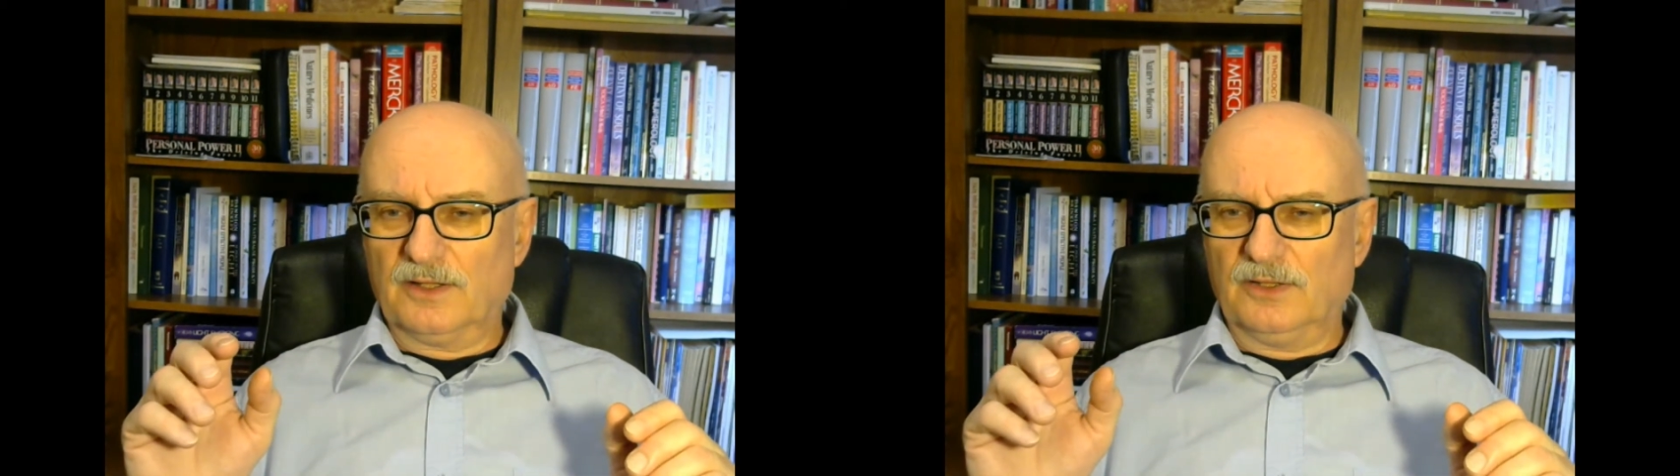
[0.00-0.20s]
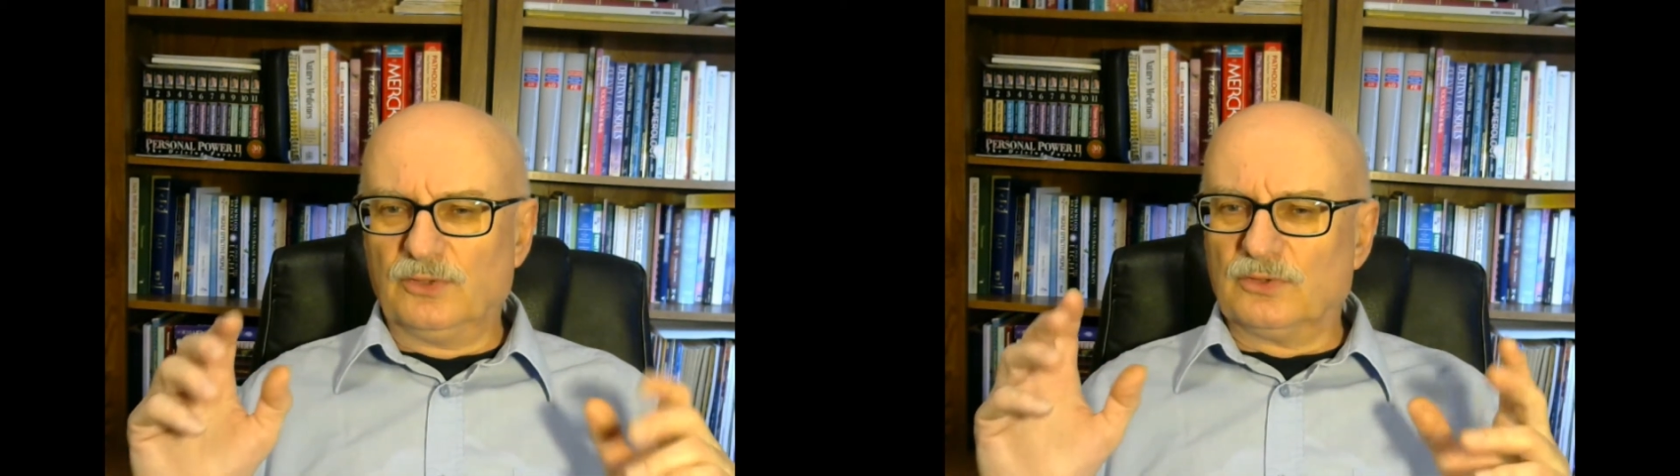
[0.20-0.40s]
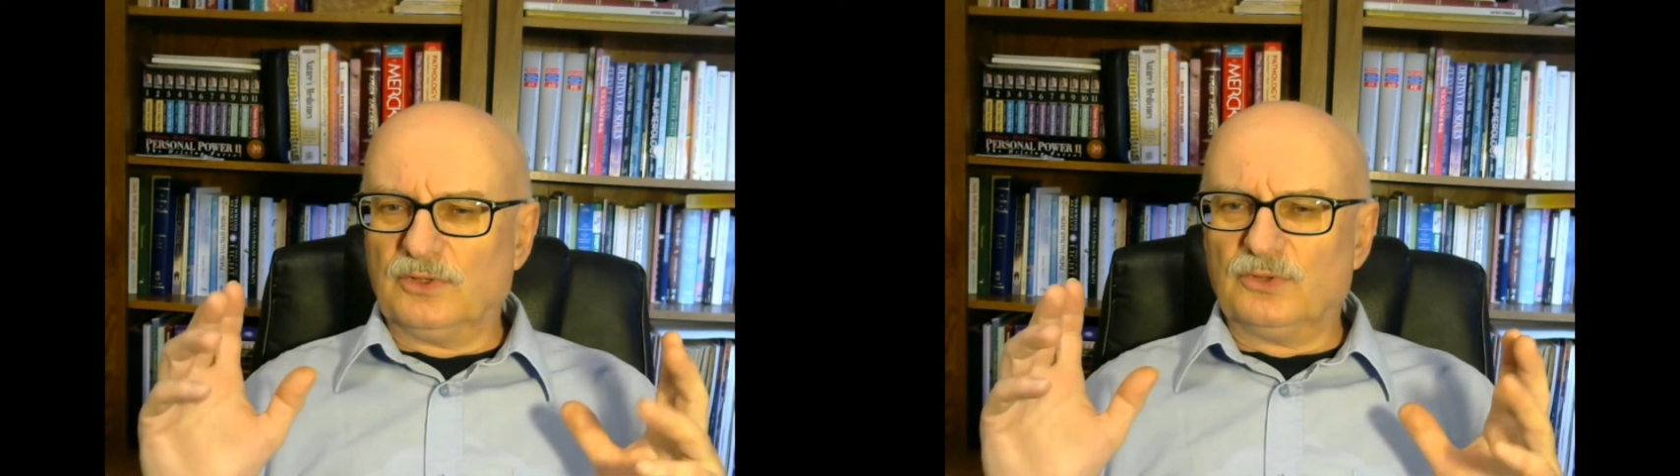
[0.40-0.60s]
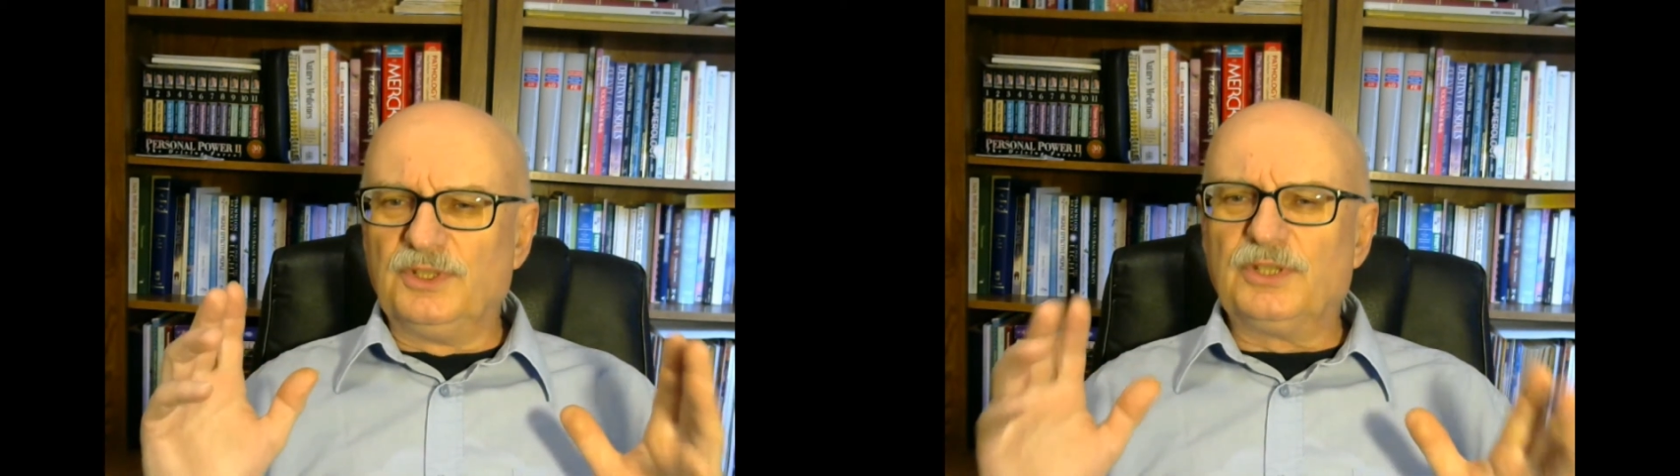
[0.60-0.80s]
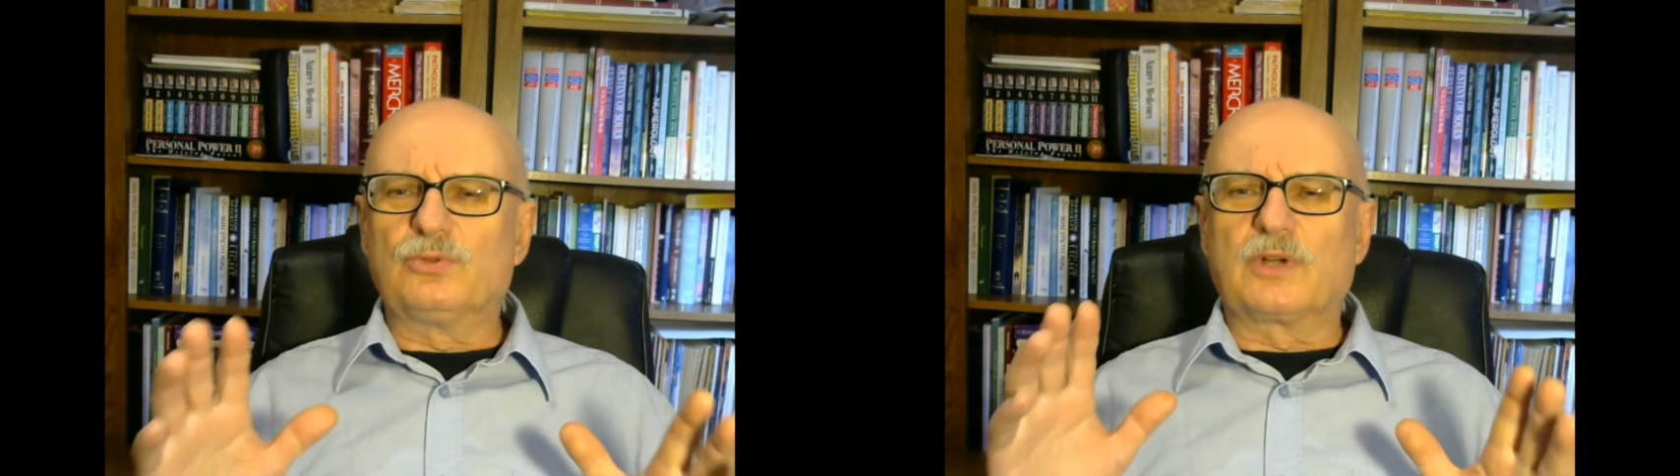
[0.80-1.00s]
You
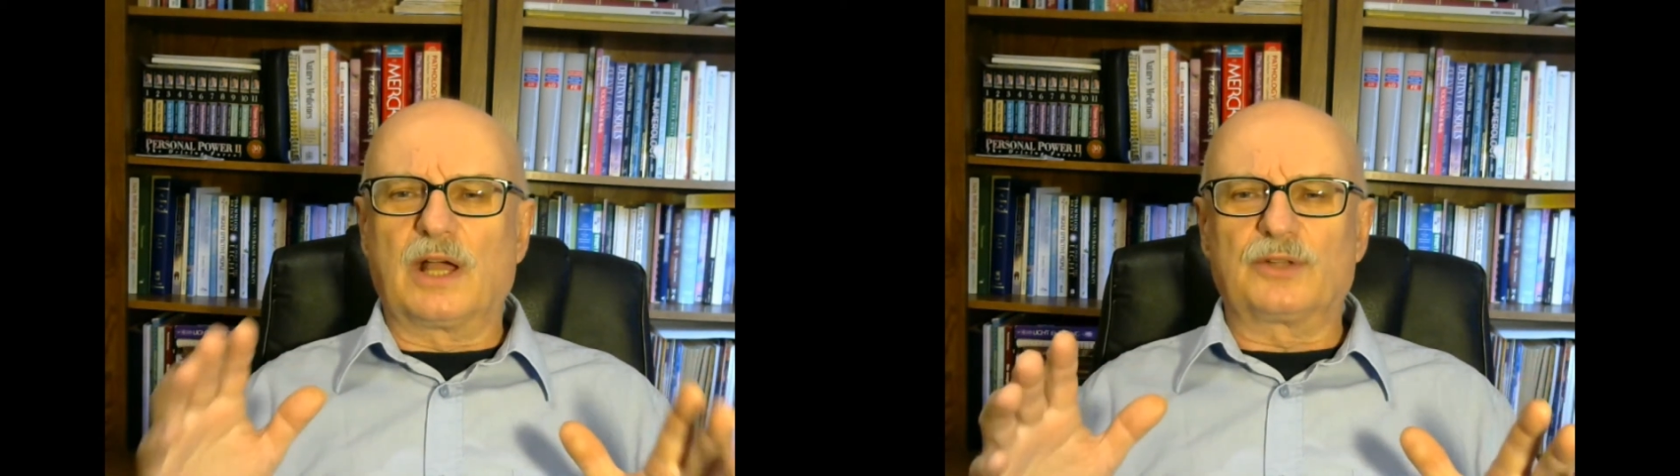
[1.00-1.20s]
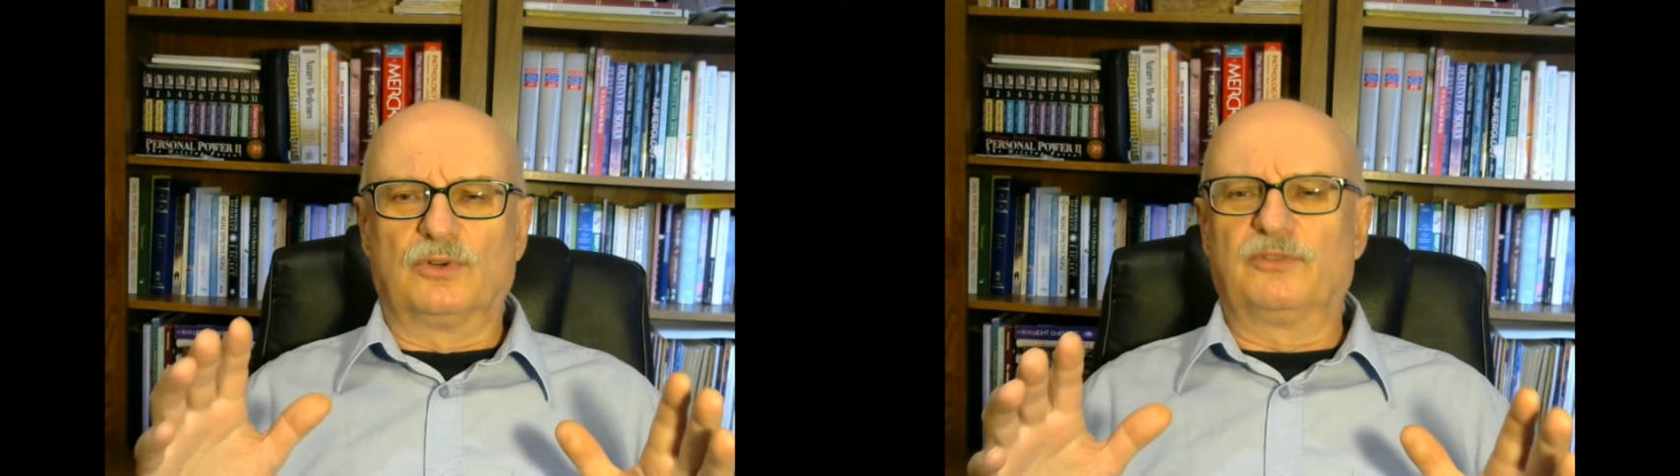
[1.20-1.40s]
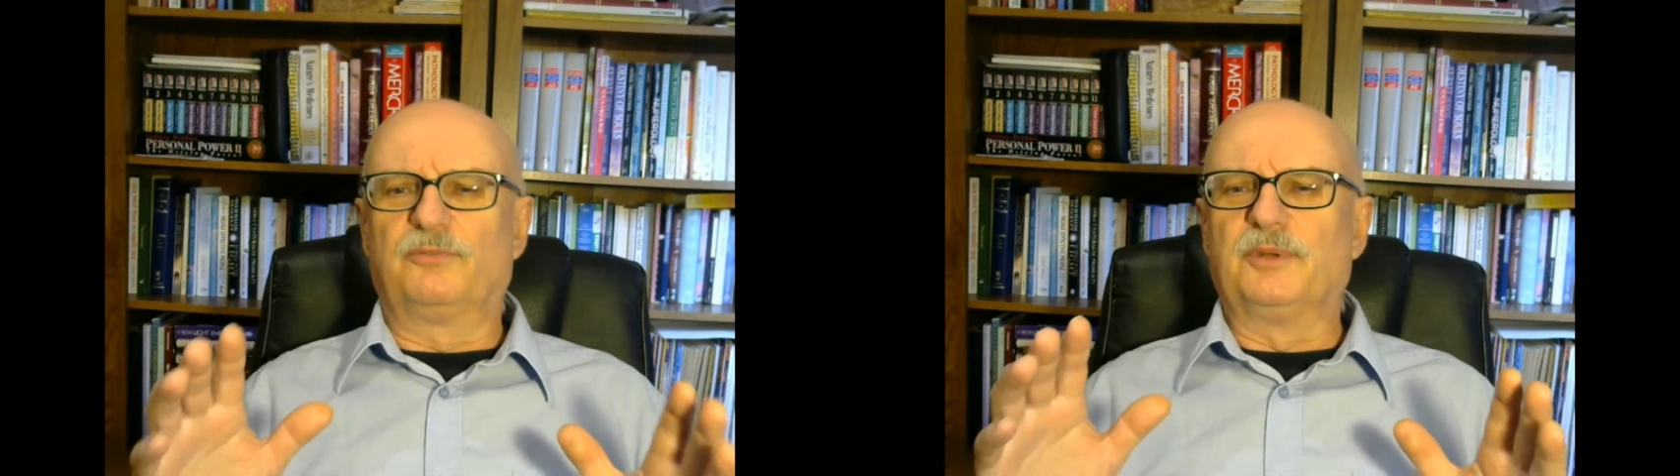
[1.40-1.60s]
need to cut off